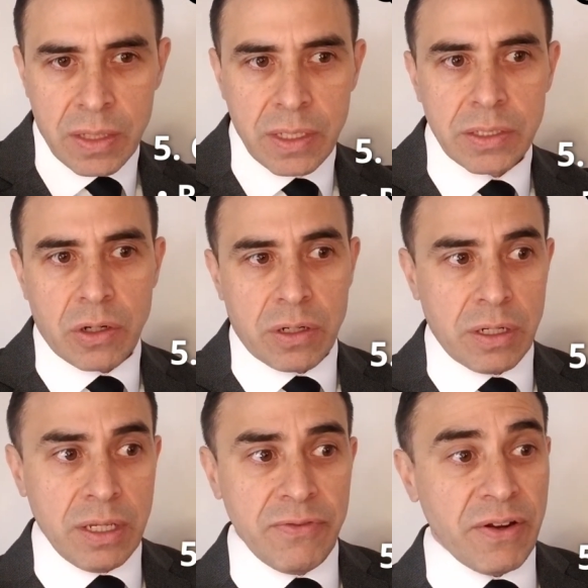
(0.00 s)
These are,
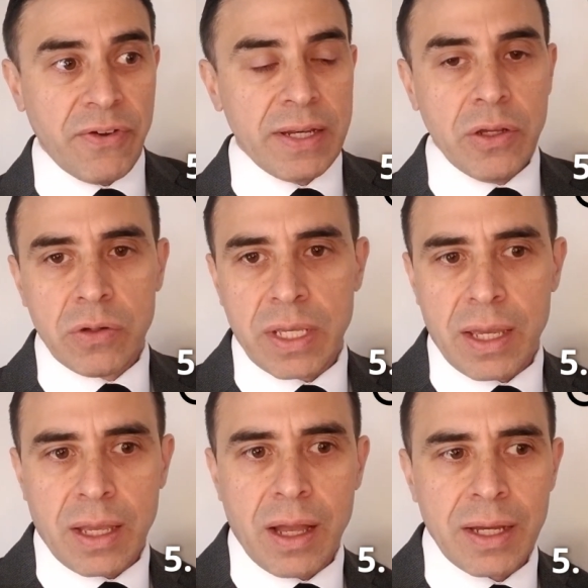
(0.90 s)
even if I don't
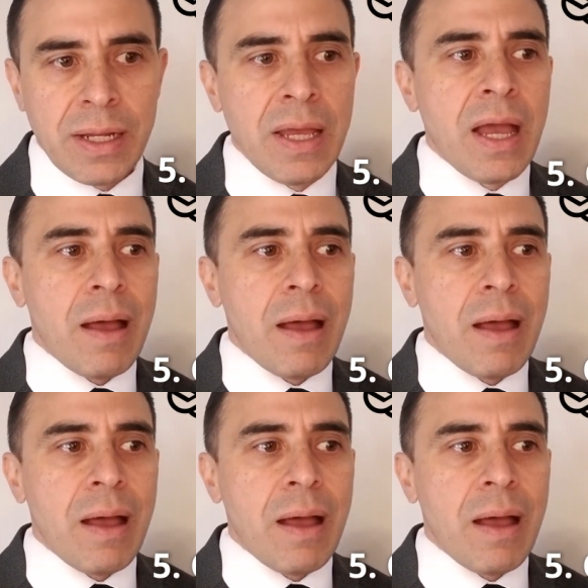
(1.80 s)
get caught,